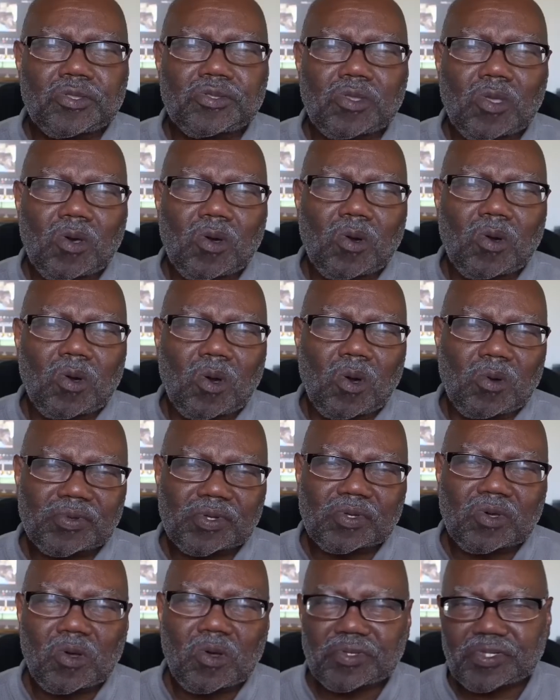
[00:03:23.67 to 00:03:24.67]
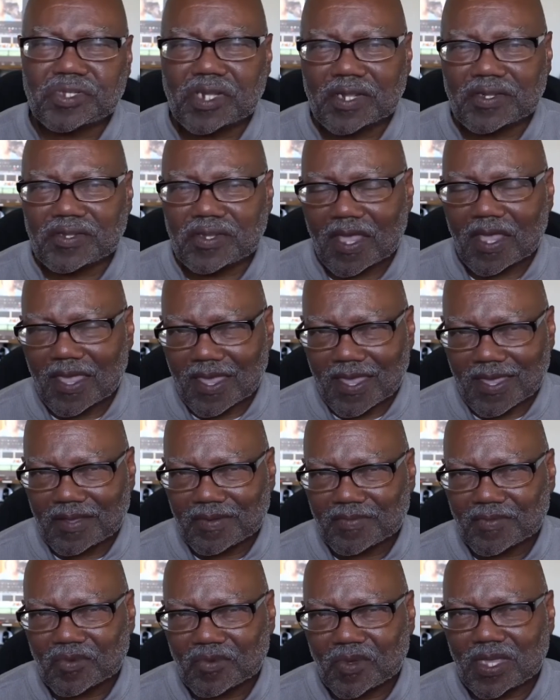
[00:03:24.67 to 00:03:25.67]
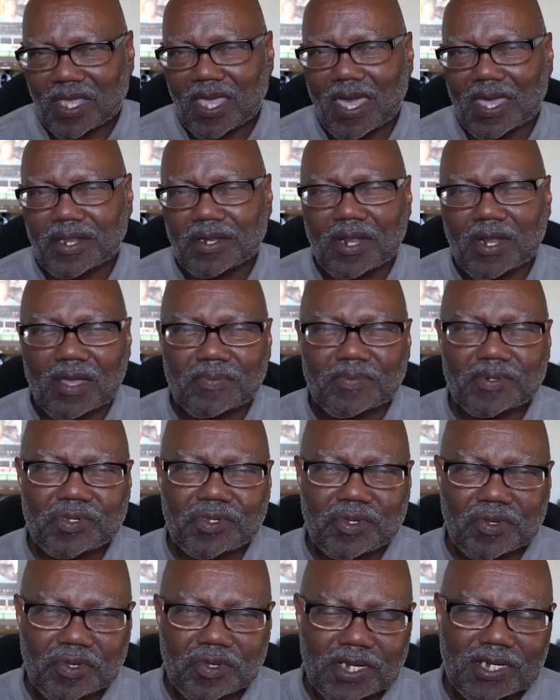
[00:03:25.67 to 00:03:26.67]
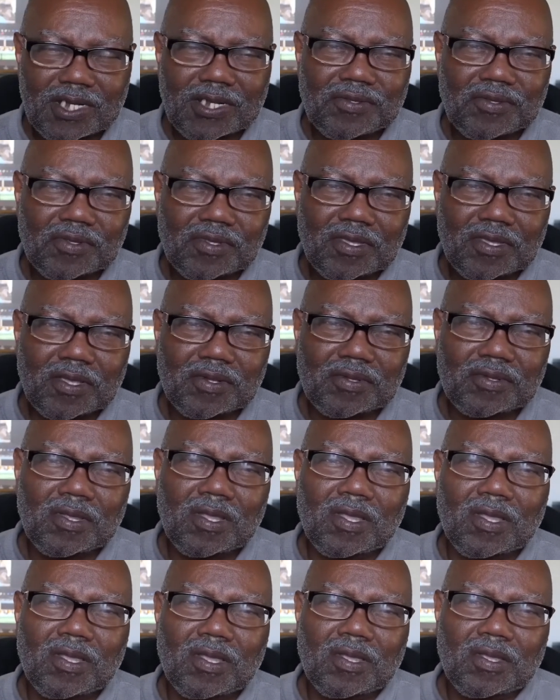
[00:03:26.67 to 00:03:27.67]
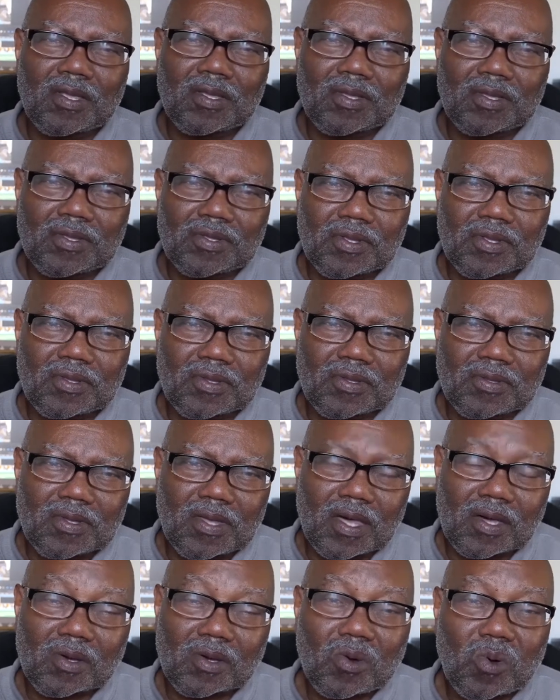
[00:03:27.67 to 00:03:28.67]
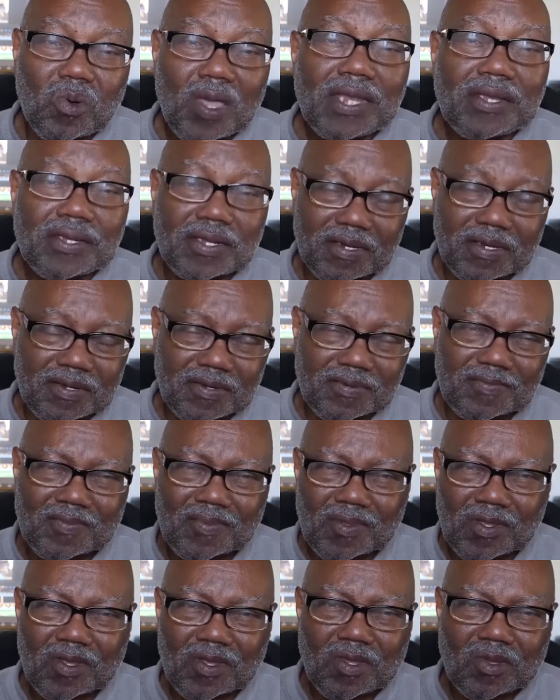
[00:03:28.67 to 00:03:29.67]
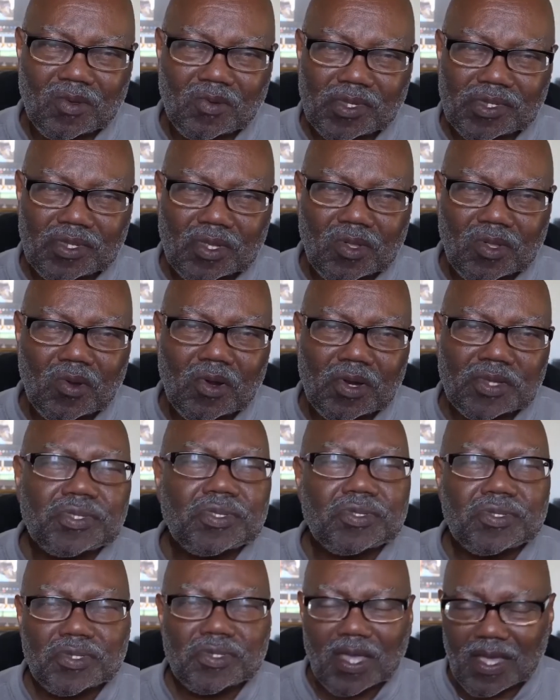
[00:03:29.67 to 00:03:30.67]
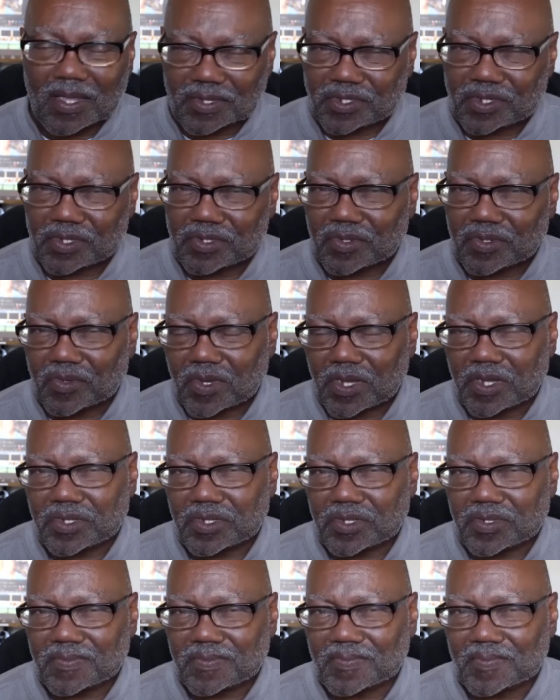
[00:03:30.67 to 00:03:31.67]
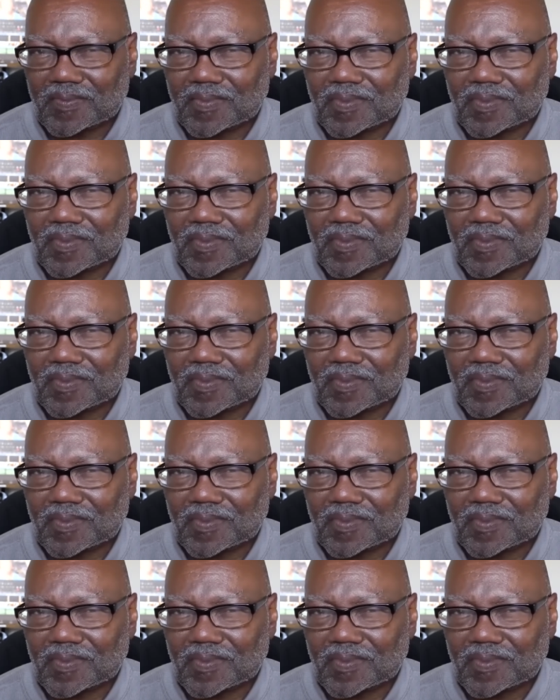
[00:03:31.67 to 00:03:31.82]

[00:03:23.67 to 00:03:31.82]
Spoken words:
So over the course of that day, we had an opportunity to get acquainted with Delores and John's situation.